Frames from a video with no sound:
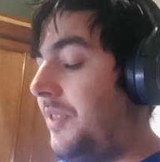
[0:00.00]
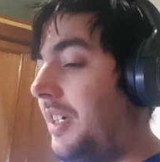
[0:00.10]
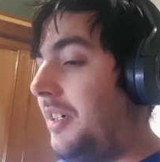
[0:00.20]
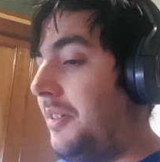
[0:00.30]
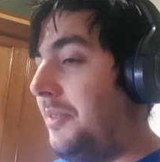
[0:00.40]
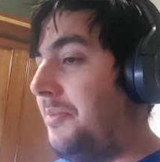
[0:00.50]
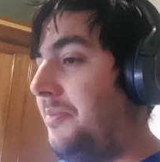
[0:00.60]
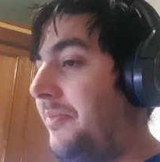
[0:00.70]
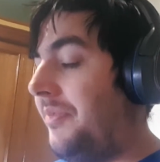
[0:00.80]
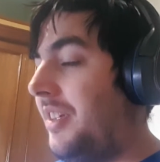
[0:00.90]

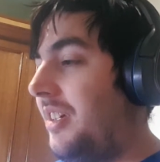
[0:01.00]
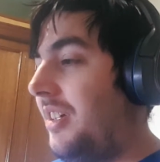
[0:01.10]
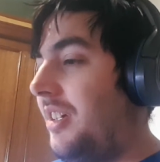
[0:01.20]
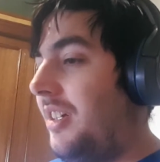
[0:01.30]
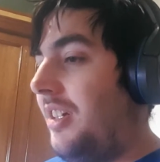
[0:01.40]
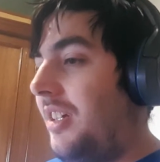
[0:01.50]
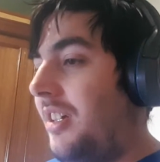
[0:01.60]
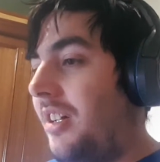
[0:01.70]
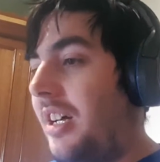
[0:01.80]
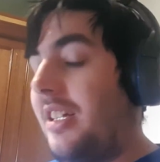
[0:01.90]

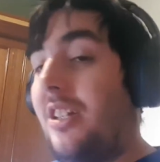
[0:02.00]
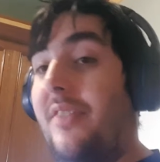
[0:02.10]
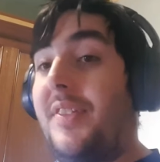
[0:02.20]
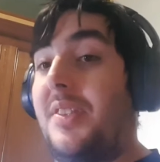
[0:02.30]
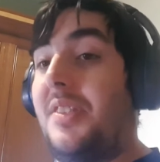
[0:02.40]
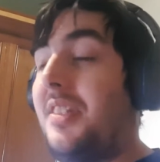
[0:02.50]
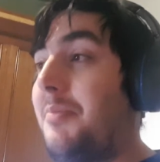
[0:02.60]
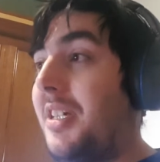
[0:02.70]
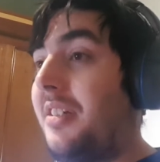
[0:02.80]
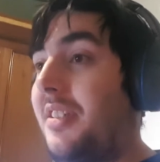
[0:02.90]
I don't know if it's
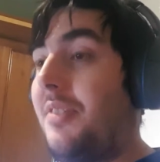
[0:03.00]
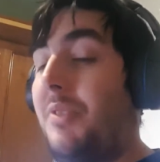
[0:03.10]
Dimmicks.